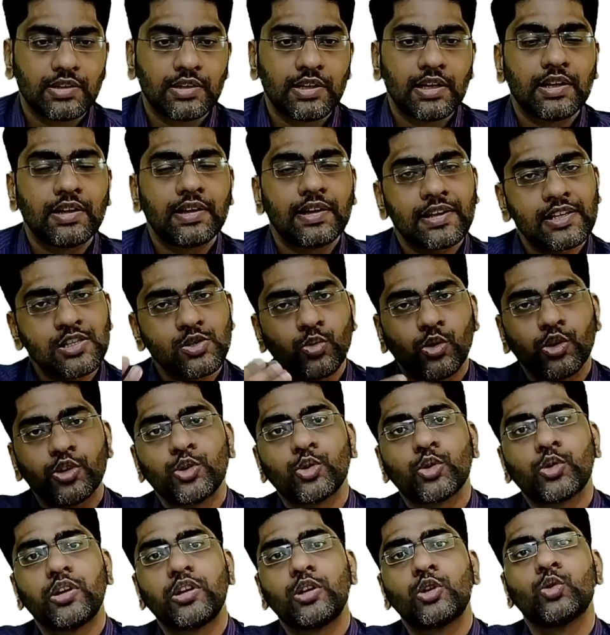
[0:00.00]
Then next, what
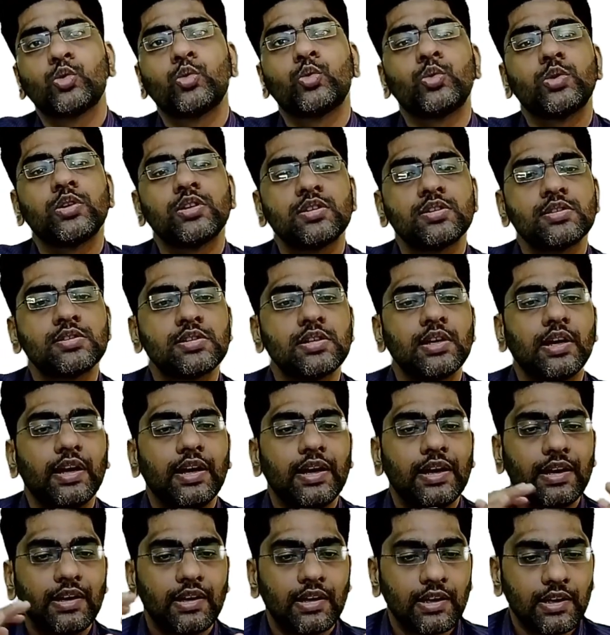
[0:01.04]
you can do is
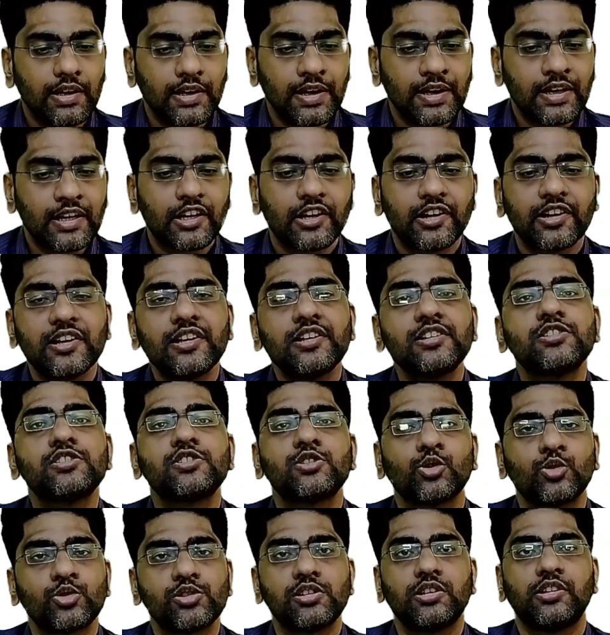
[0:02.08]
encourage
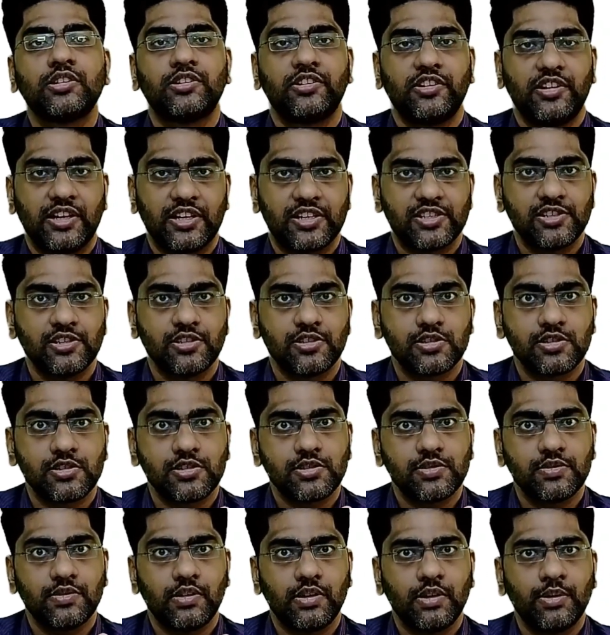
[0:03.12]
social
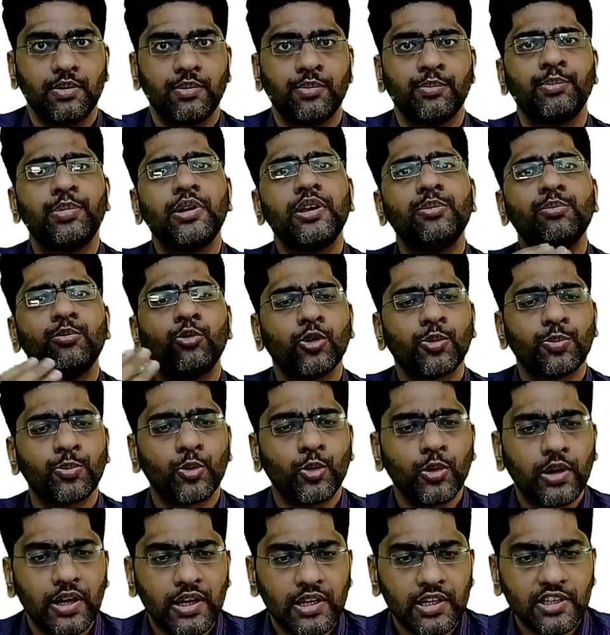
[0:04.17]
interactions. Be more
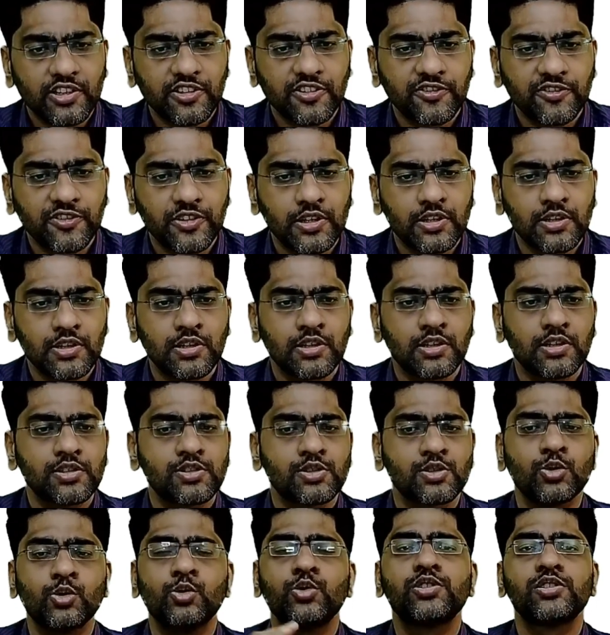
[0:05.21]
proactive in the
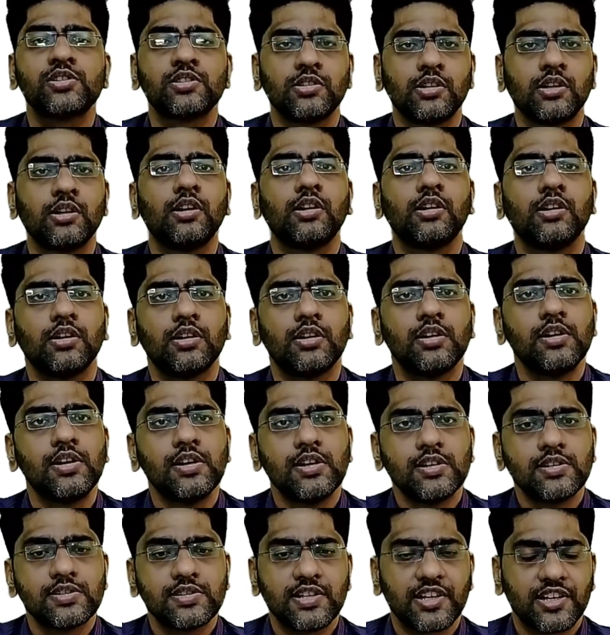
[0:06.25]
social
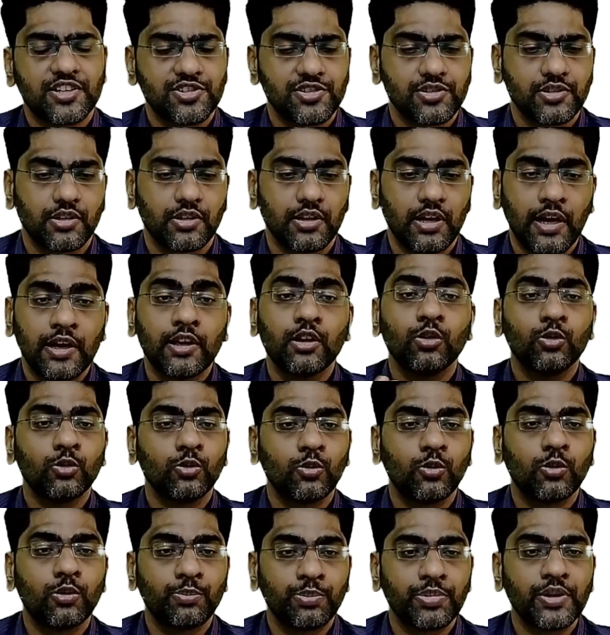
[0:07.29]
section. I
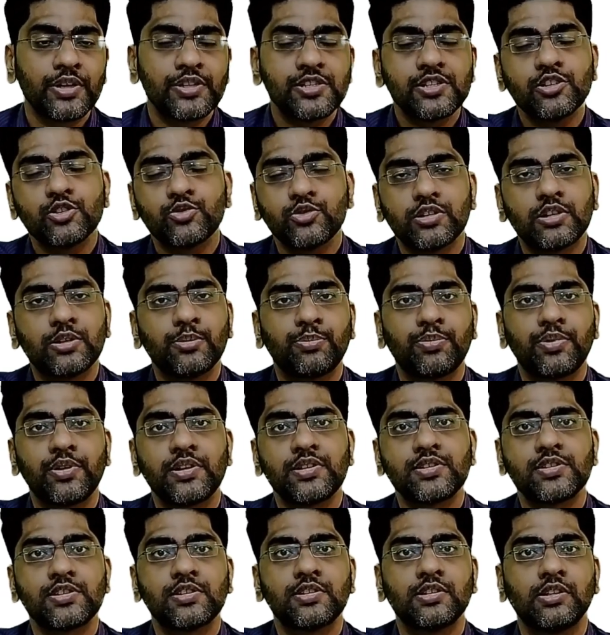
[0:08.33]
know patients who are
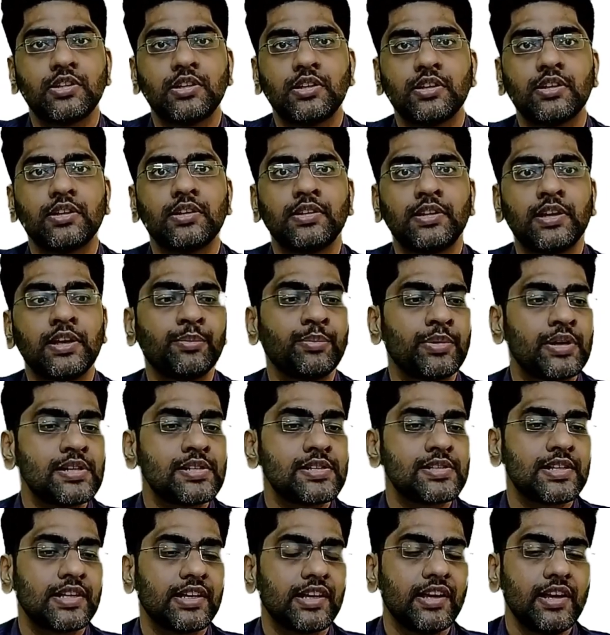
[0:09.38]
depressed, they
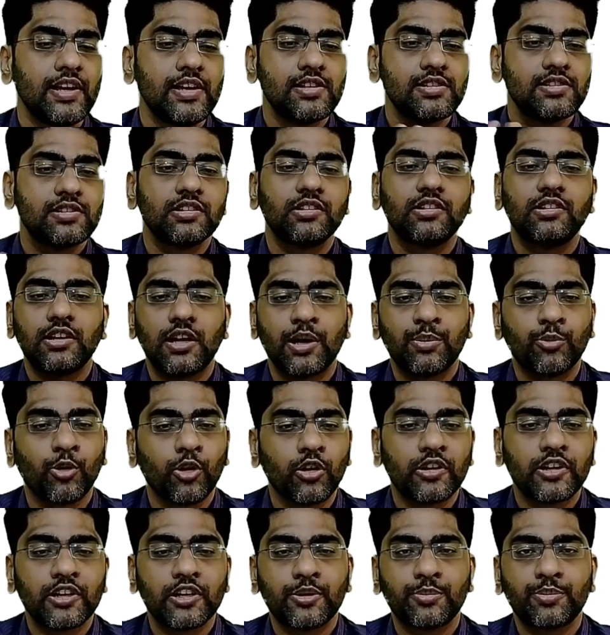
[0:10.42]
might say, sir, I'm
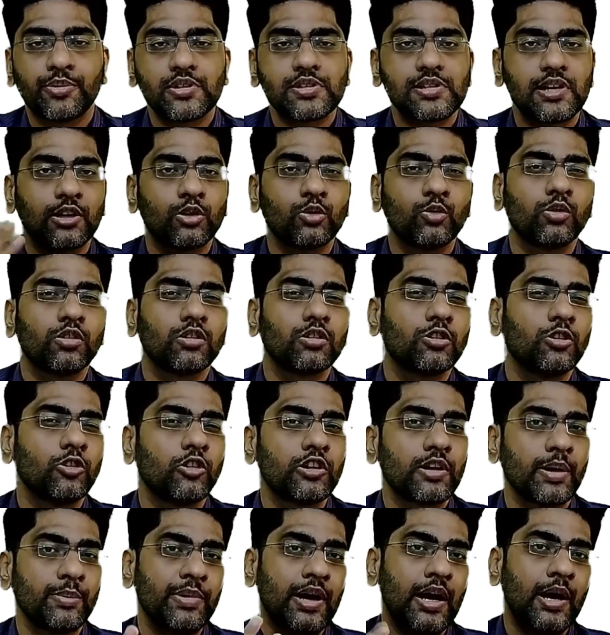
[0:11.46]
already depressed, I don't want to
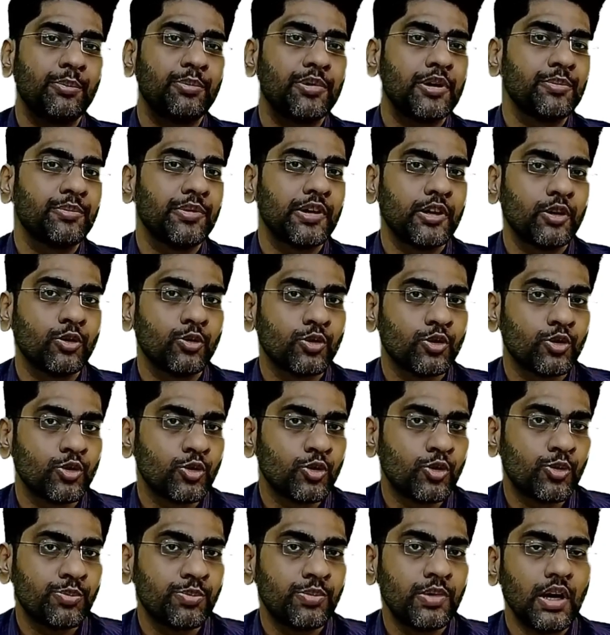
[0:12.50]
go out, I'm happy in my own
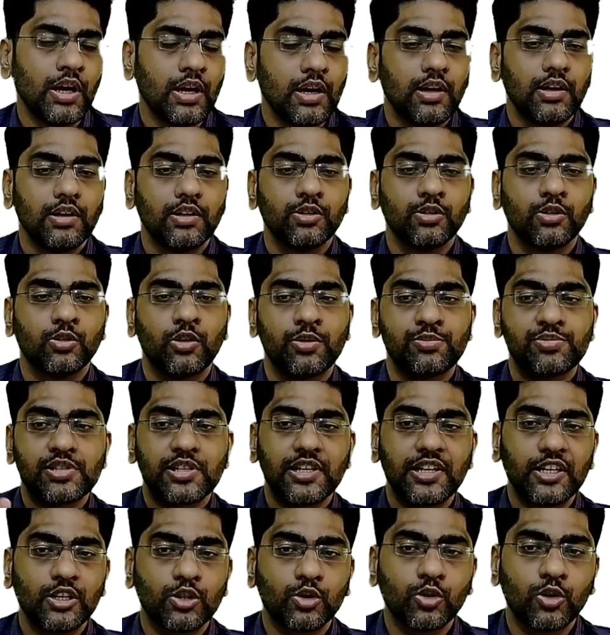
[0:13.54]
room, I'm
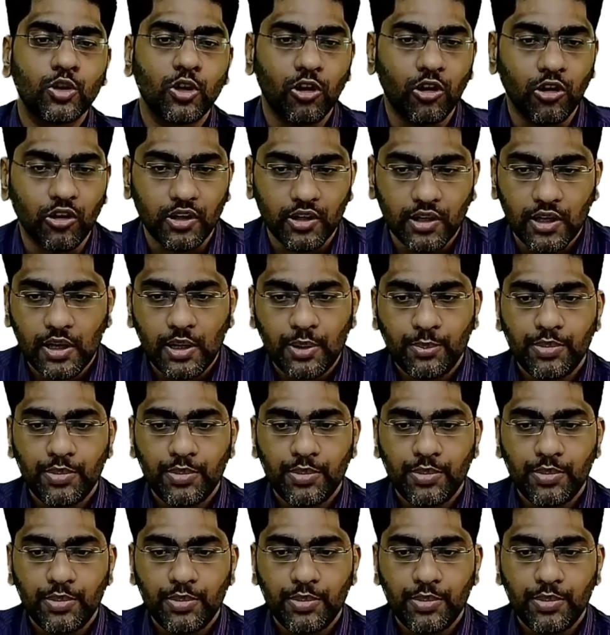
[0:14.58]
scared to go out.